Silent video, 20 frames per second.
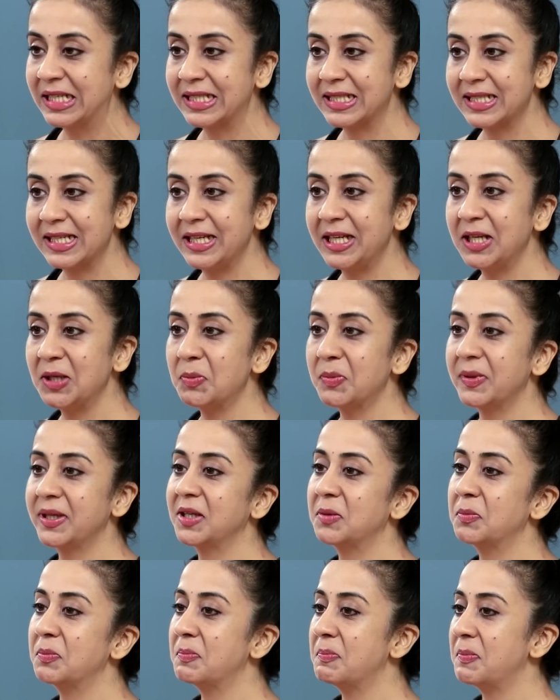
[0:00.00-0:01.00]
sleep,
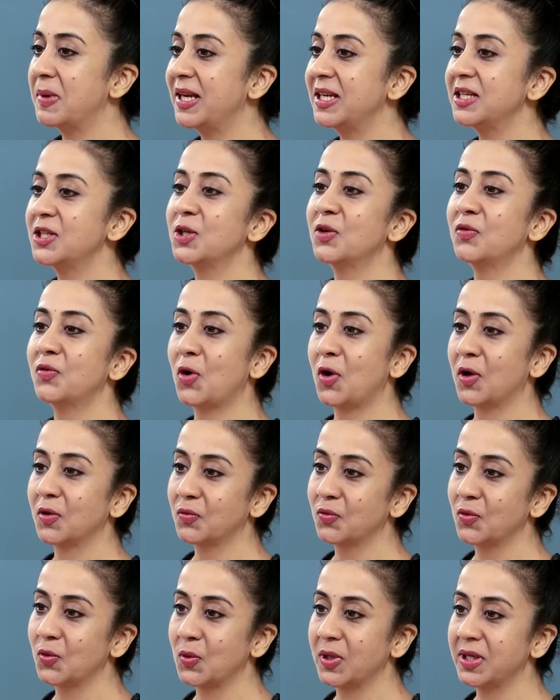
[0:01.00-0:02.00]
get plenty of
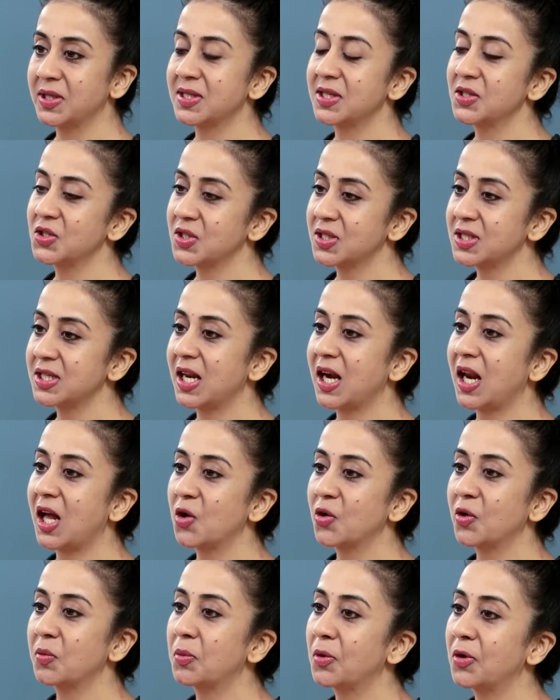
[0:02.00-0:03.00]
hot fluids and just
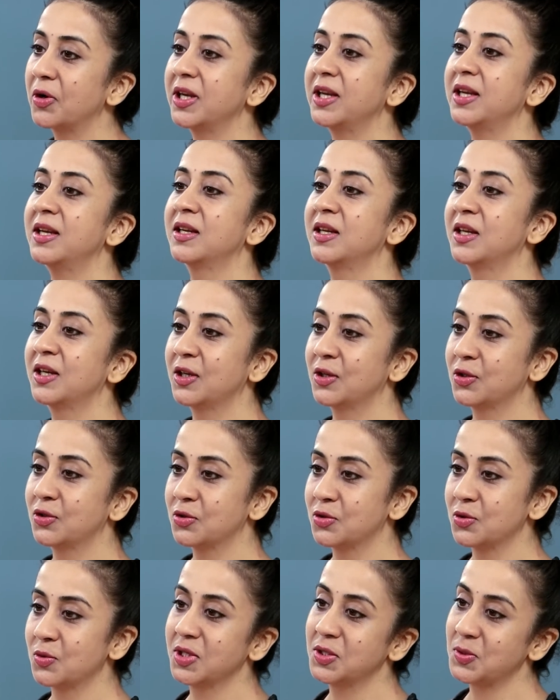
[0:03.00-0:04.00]
allow your body
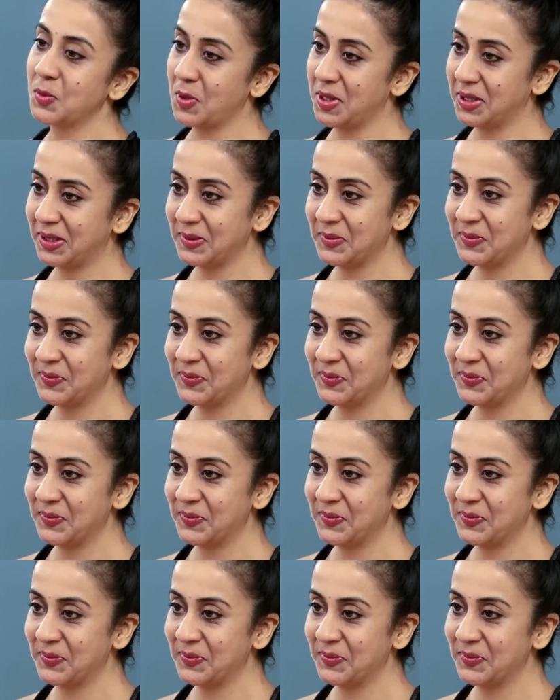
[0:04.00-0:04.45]
to do its work.